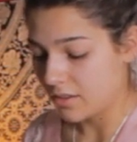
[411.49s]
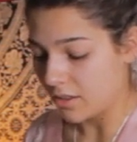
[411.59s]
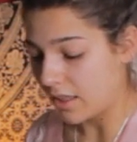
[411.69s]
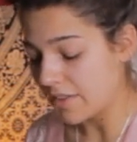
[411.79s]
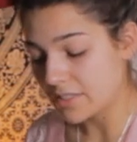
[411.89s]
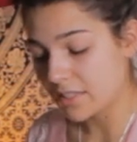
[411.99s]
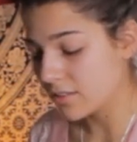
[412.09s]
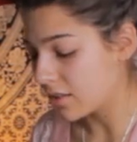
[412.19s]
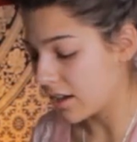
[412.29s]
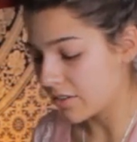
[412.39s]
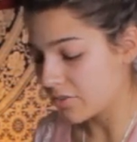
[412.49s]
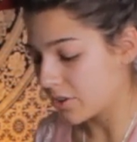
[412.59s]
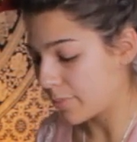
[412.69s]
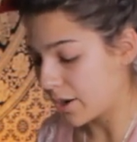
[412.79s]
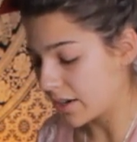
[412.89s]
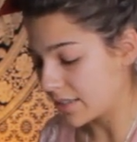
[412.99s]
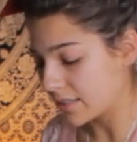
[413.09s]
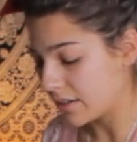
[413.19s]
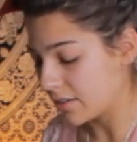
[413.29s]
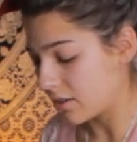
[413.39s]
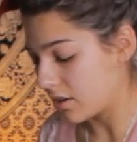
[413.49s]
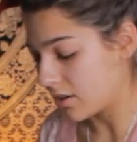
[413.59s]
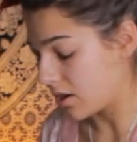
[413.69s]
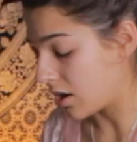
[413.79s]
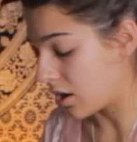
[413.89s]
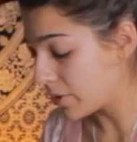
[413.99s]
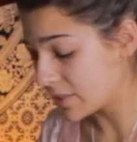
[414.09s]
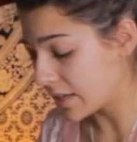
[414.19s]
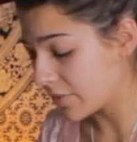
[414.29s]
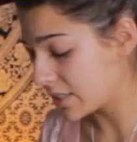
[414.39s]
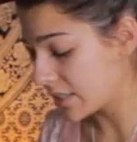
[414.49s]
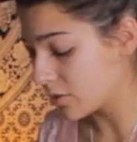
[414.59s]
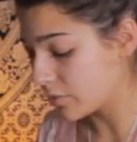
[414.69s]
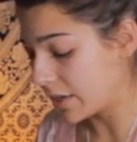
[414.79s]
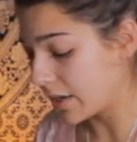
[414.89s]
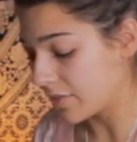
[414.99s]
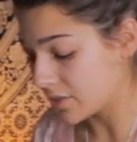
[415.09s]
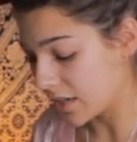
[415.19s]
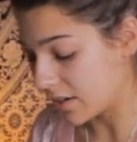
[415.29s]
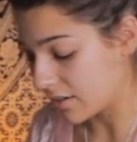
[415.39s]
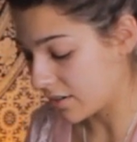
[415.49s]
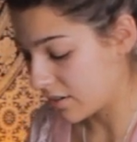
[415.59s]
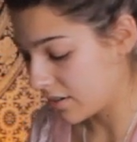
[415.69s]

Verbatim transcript: I've seen a lot of third parties in almost every single reading I've done